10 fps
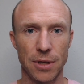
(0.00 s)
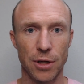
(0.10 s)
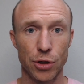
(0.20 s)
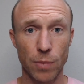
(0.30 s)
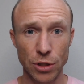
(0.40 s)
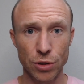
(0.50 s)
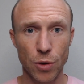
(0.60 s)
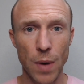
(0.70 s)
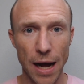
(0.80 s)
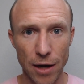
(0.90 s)
Do you want to know
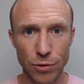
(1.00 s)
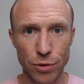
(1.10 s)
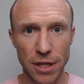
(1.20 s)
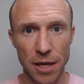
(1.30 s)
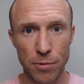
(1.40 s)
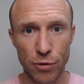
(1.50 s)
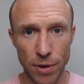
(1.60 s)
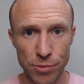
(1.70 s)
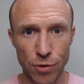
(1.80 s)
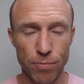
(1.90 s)
how to get
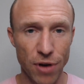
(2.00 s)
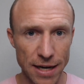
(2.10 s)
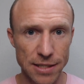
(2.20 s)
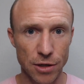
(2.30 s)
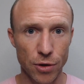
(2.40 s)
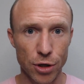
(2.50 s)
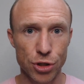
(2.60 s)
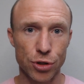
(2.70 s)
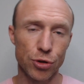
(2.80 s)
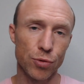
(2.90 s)
crypto price alerts so
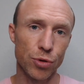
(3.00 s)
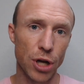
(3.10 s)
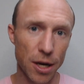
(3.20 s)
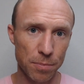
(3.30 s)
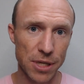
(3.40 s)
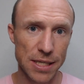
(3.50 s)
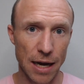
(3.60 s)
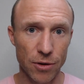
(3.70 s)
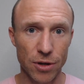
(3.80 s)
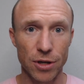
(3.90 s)
you do not miss
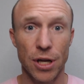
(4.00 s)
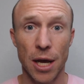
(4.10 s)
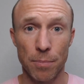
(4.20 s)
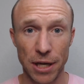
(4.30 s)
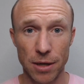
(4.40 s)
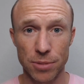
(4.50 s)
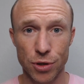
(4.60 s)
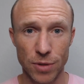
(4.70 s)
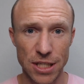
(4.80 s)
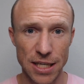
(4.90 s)
out on big
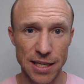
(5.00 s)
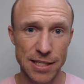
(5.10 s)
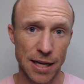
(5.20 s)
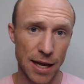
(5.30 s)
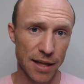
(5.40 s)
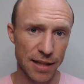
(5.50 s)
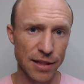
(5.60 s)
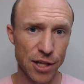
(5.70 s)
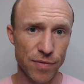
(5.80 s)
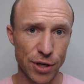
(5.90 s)
opportunities? Then
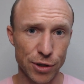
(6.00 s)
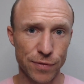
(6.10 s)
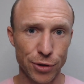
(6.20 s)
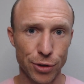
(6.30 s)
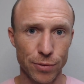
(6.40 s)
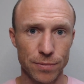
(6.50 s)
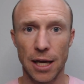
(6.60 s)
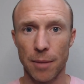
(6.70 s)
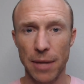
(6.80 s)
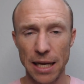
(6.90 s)
this video is for you.
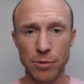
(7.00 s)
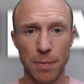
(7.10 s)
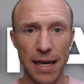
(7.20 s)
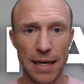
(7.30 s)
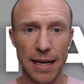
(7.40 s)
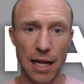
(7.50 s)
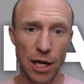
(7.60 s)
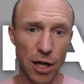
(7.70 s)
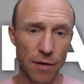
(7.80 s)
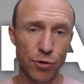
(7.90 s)
My name's Michael and I
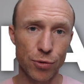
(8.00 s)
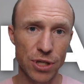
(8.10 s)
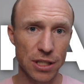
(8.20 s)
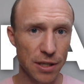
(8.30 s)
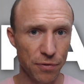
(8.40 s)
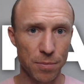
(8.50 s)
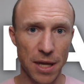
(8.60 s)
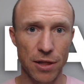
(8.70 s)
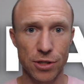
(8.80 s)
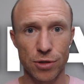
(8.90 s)
love using different
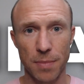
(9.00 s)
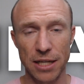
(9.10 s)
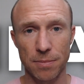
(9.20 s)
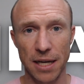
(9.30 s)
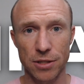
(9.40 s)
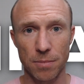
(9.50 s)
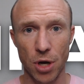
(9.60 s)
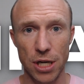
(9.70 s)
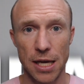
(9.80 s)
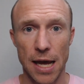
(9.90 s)
methods to make some extra
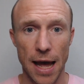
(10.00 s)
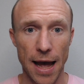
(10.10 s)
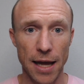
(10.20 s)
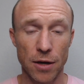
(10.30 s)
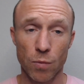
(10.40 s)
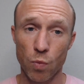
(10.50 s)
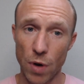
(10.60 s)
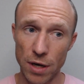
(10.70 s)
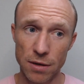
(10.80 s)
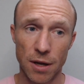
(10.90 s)
money. And
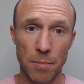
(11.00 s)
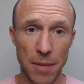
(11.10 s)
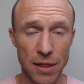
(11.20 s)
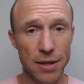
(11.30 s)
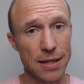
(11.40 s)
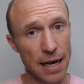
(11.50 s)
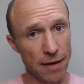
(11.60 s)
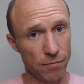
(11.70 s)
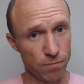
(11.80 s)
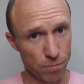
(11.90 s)
one method that
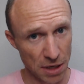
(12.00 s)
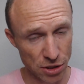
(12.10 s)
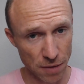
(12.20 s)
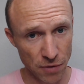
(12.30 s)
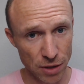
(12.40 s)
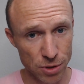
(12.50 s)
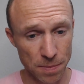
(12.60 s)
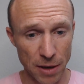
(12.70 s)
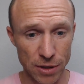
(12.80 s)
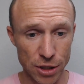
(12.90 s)
I've made some videos
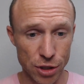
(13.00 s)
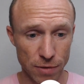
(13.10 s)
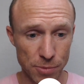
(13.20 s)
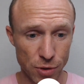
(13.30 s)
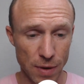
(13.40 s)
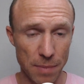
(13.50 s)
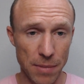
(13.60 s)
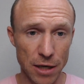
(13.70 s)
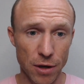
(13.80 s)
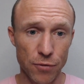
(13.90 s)
about is crypto, and
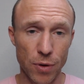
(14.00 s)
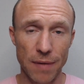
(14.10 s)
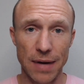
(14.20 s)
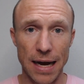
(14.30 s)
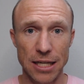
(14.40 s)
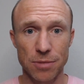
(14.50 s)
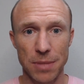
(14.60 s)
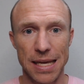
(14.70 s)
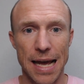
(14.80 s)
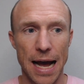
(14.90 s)
many of you have asked
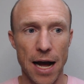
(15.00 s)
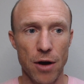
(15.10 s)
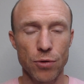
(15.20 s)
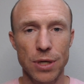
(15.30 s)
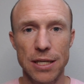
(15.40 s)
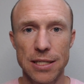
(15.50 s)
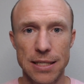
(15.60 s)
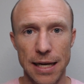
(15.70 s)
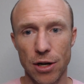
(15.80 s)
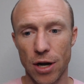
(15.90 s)
me how you can
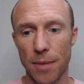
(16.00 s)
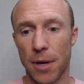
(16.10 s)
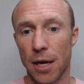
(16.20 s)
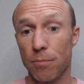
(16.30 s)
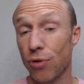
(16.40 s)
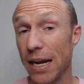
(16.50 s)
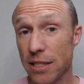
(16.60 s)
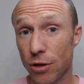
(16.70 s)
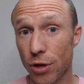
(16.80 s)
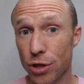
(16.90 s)
set up price
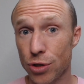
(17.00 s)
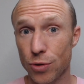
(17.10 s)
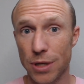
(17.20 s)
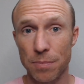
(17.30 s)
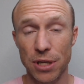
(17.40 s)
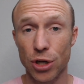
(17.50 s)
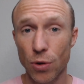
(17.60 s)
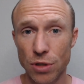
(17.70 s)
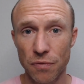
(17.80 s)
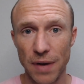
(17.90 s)
alerts so you can be
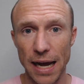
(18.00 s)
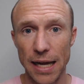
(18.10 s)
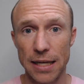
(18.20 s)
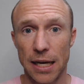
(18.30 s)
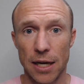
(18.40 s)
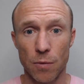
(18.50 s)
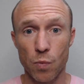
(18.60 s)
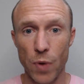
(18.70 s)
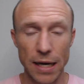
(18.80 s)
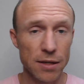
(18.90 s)
notified
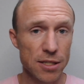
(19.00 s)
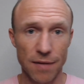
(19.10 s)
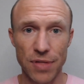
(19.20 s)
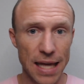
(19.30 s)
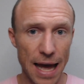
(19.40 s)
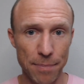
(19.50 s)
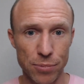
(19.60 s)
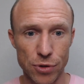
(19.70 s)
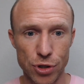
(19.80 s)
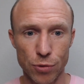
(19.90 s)
when something
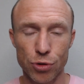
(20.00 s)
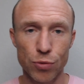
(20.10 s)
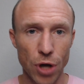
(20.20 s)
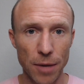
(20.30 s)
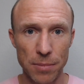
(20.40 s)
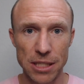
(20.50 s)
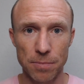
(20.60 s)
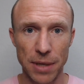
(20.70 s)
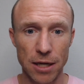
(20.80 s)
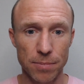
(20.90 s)
happens so you do not miss the
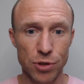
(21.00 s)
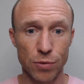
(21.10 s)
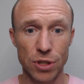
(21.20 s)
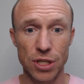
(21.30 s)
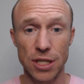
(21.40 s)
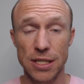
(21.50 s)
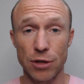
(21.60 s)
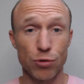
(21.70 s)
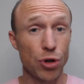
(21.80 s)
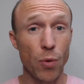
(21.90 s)
big opportunities and you
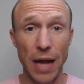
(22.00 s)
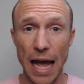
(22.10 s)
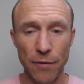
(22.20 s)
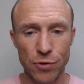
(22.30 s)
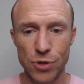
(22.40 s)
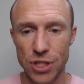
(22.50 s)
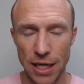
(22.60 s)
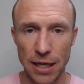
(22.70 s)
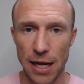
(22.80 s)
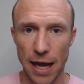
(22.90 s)
don't have to
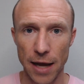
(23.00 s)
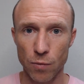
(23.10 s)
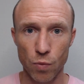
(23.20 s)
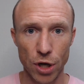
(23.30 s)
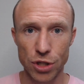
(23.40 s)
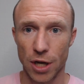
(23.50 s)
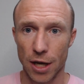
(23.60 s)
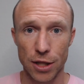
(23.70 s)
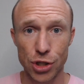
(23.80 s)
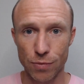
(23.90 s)
sit and watch
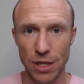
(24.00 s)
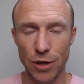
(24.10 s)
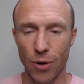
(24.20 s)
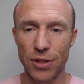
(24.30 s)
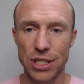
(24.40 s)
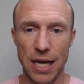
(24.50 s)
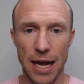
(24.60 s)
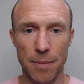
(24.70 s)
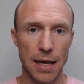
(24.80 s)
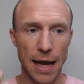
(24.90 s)
the screen all the
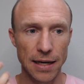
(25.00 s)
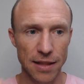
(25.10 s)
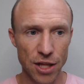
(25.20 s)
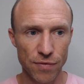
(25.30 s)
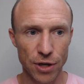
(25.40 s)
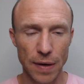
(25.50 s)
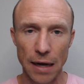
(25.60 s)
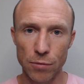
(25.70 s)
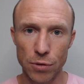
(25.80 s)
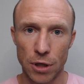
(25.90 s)
time. And in this video I
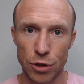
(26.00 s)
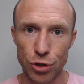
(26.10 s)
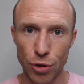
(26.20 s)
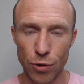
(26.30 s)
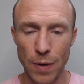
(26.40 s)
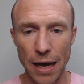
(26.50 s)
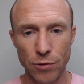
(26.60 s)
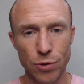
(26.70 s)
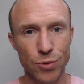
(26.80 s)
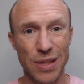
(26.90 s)
will show you how to
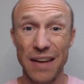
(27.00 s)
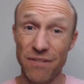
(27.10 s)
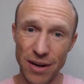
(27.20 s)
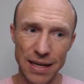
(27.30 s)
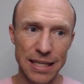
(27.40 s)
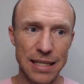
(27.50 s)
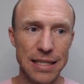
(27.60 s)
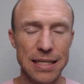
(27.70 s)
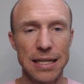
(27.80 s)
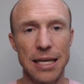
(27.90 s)
do that very
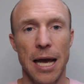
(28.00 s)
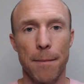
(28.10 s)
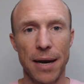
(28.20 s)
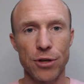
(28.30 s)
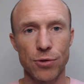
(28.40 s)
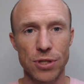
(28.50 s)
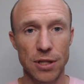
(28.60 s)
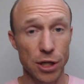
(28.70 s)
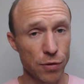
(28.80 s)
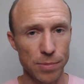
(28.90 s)
easily by using the
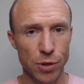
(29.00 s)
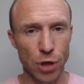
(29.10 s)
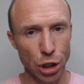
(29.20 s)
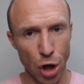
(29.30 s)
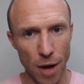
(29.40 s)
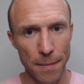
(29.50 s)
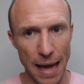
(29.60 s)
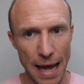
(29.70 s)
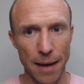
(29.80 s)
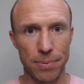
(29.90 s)
Crypto.com
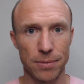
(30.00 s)
app.